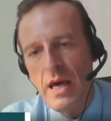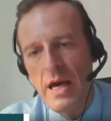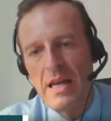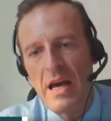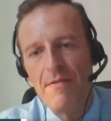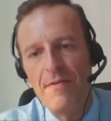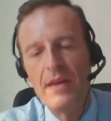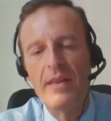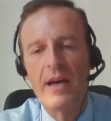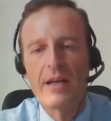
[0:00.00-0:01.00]
And I
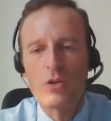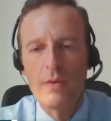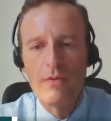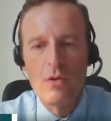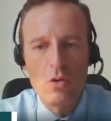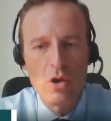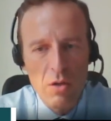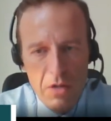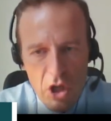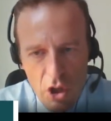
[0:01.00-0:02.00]
think that with the new
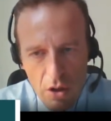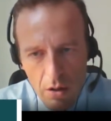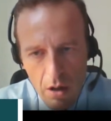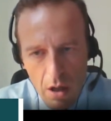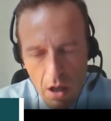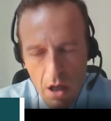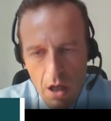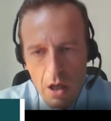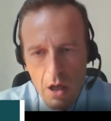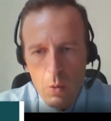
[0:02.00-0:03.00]
Commission,
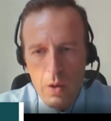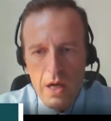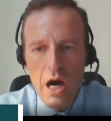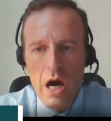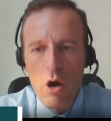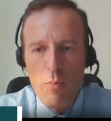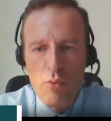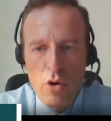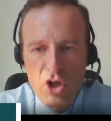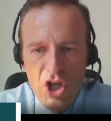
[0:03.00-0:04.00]
we are
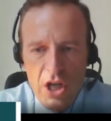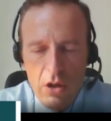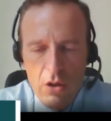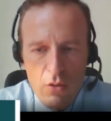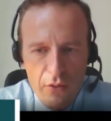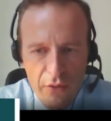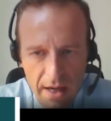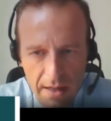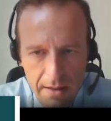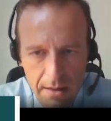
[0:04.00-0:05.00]
approaching a new
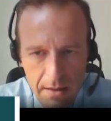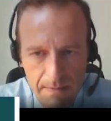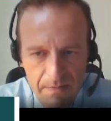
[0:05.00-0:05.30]
phase